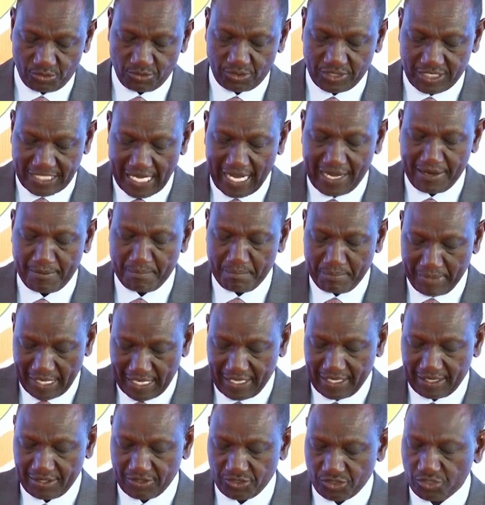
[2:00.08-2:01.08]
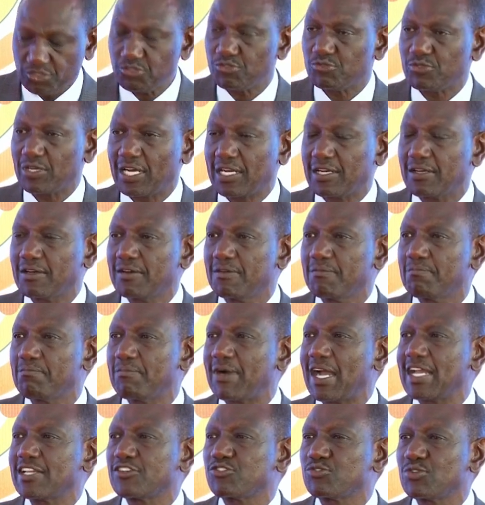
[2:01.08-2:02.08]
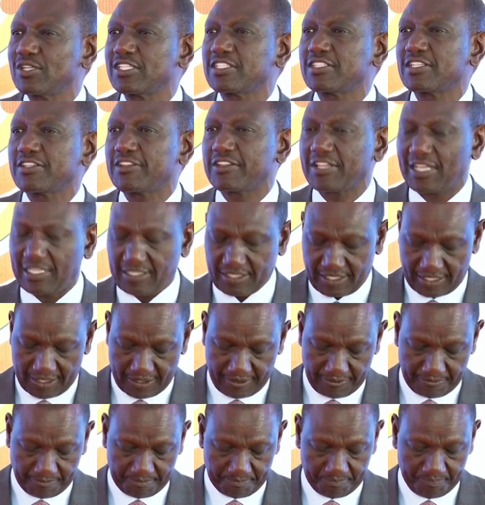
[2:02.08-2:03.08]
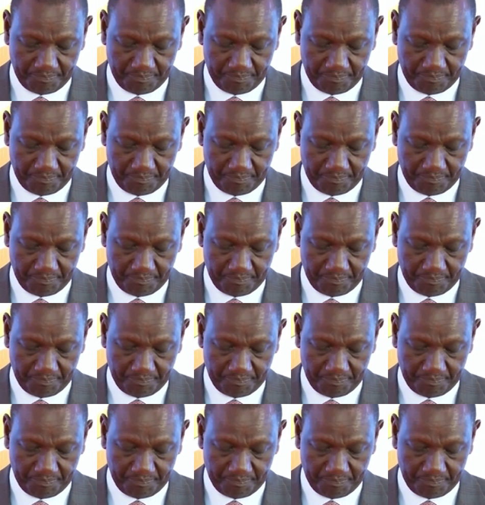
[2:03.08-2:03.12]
to 10 million children by 2030.